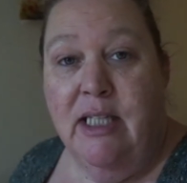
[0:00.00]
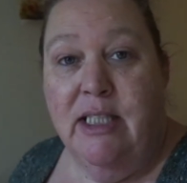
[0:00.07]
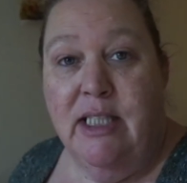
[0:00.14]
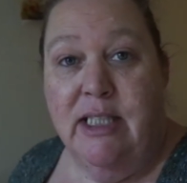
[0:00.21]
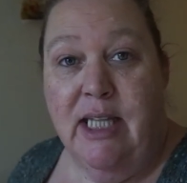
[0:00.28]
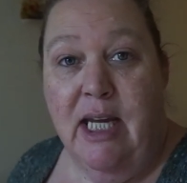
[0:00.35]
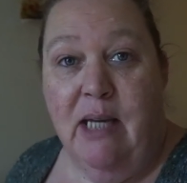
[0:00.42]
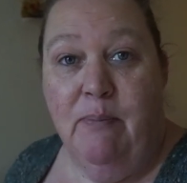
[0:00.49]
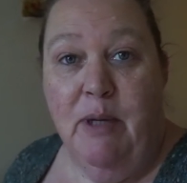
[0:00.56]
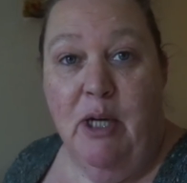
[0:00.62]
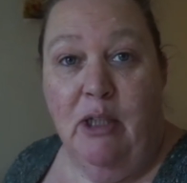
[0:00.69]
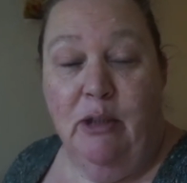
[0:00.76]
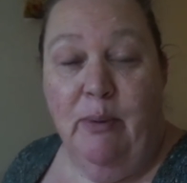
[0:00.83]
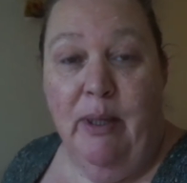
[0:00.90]
to take me
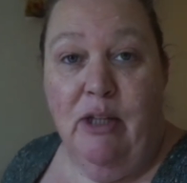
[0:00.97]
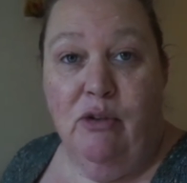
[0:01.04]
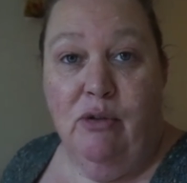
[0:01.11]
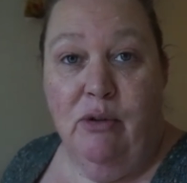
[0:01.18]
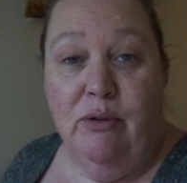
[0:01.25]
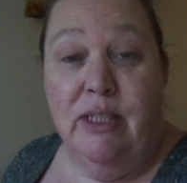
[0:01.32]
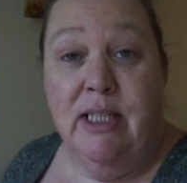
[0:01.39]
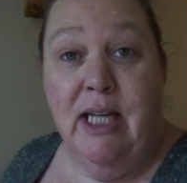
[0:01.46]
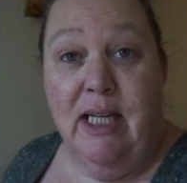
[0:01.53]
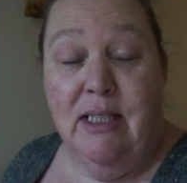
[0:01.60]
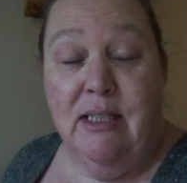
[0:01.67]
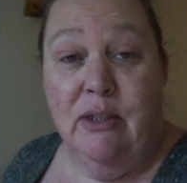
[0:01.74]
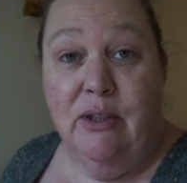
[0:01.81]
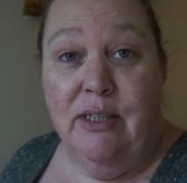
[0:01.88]
all the way through to
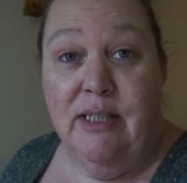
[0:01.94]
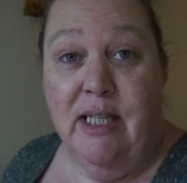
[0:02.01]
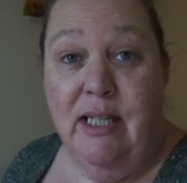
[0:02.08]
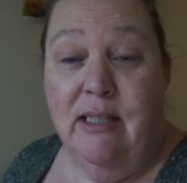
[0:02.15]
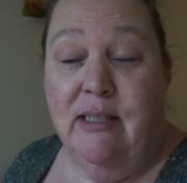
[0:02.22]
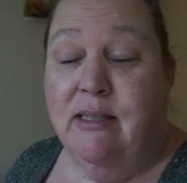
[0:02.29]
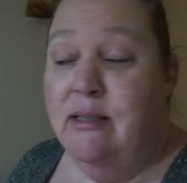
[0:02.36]
next Thursday.